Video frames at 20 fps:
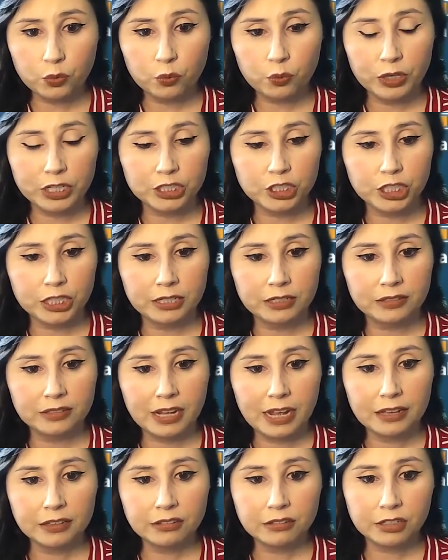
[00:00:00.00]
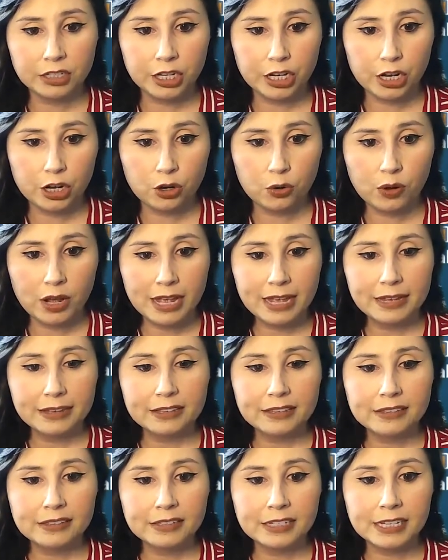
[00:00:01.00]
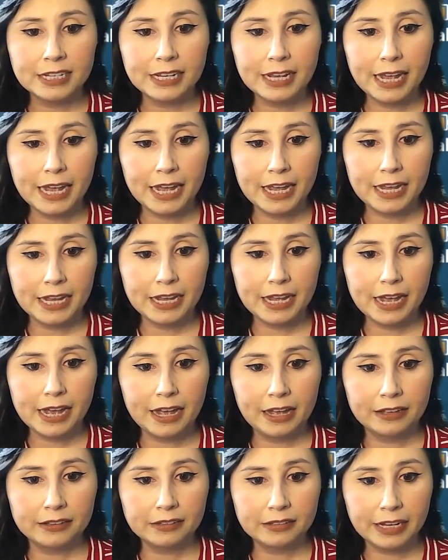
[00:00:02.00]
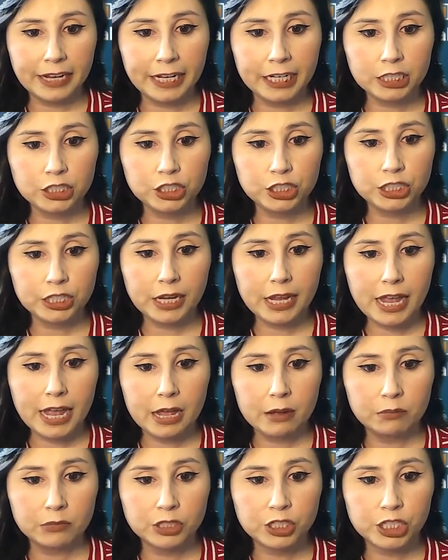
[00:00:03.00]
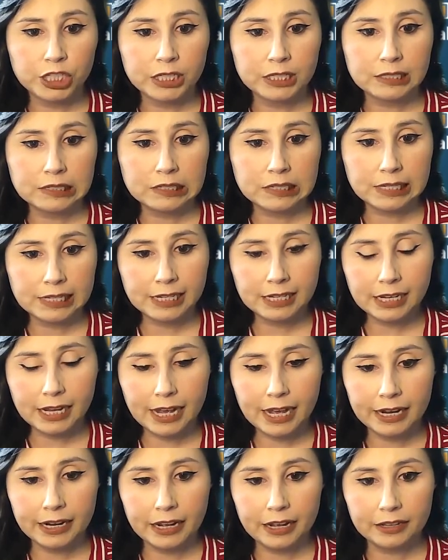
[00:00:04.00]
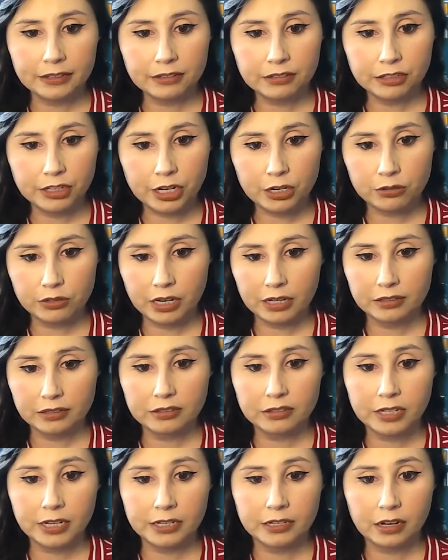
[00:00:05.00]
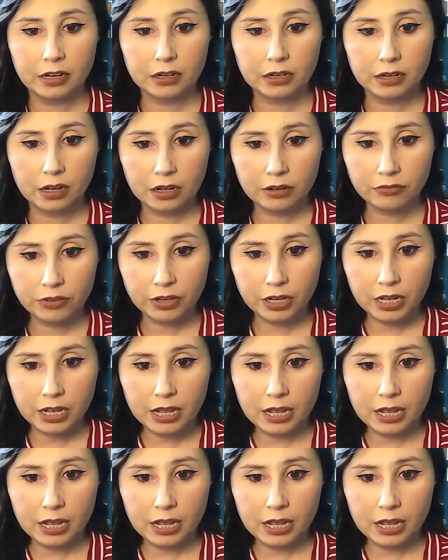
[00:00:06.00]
which is SEO@seo.ca.gov.